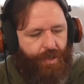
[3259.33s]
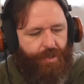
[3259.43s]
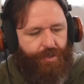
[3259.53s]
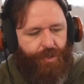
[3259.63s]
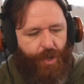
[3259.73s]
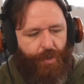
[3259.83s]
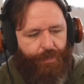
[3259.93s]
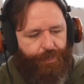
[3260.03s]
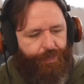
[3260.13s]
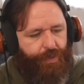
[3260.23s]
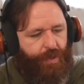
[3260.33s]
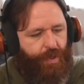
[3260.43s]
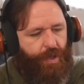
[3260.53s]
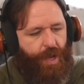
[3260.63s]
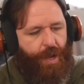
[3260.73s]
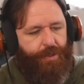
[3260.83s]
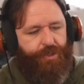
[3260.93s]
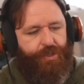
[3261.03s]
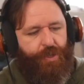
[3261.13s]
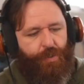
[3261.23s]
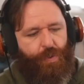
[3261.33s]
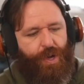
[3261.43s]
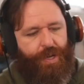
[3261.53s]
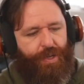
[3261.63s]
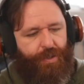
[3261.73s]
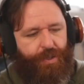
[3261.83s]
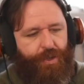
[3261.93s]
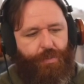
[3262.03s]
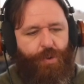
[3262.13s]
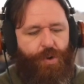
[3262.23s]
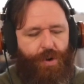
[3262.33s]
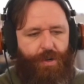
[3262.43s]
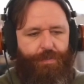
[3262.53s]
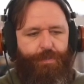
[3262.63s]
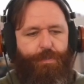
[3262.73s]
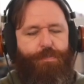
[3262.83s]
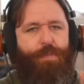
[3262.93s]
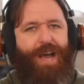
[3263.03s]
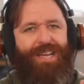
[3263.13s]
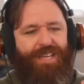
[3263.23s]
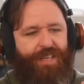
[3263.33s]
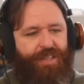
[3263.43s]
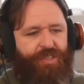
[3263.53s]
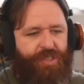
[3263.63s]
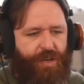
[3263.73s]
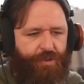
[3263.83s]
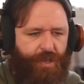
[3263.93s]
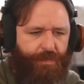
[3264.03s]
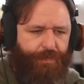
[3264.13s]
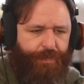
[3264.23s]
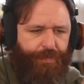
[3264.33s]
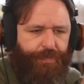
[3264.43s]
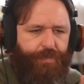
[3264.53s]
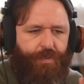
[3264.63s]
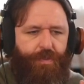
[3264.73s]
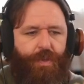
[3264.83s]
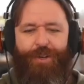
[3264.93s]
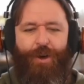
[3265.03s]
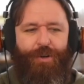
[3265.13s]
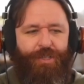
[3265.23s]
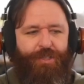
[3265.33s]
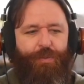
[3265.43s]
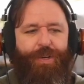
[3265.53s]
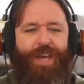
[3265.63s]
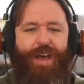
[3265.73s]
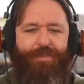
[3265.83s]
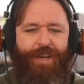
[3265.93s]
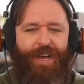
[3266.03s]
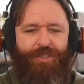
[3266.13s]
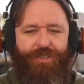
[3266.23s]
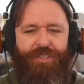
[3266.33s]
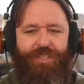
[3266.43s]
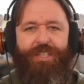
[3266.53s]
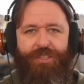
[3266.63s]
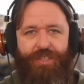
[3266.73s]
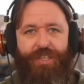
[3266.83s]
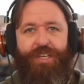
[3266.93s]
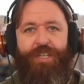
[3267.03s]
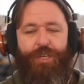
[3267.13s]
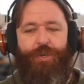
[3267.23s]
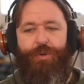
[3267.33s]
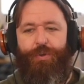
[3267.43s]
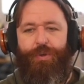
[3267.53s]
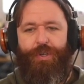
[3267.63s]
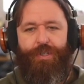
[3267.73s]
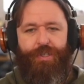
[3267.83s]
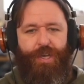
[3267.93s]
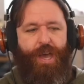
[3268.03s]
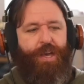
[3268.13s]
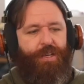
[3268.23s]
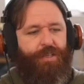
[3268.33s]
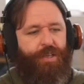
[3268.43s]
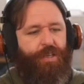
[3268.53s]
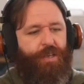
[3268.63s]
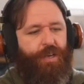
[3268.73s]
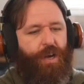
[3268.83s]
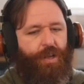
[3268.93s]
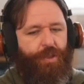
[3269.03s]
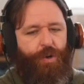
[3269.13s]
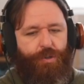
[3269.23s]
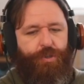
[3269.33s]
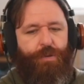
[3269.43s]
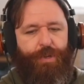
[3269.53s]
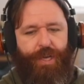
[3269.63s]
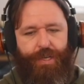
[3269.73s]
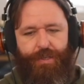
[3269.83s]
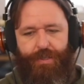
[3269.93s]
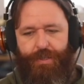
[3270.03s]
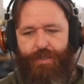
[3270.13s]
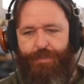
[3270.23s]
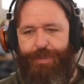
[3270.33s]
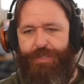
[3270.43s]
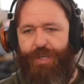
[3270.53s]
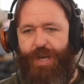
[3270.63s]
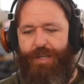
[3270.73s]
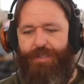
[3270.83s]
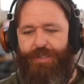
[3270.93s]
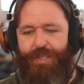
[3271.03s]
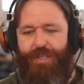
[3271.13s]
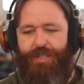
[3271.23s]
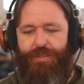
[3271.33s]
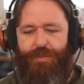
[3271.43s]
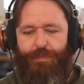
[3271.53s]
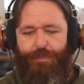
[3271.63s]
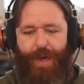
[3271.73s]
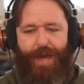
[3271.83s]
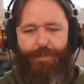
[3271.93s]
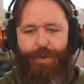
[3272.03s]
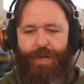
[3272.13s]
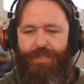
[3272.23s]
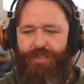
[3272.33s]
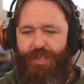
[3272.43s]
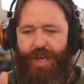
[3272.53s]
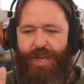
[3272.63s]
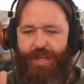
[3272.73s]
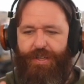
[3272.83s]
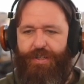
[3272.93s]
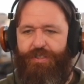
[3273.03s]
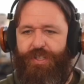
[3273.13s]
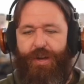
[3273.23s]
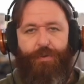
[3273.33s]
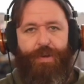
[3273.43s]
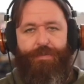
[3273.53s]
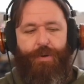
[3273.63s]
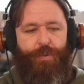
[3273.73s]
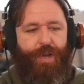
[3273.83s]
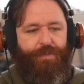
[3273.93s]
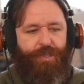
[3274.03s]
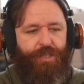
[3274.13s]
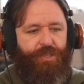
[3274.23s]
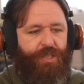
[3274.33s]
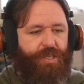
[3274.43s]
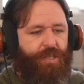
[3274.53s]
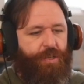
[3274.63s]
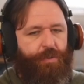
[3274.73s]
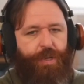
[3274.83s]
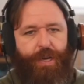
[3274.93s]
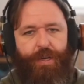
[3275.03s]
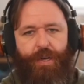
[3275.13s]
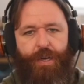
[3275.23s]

So I still want a little more bite in the snare drum. Notice we haven't actually touched an EQ yet on the whole drum kit. Besides these back bus and the snare reverb, we haven't touched an EQ yet.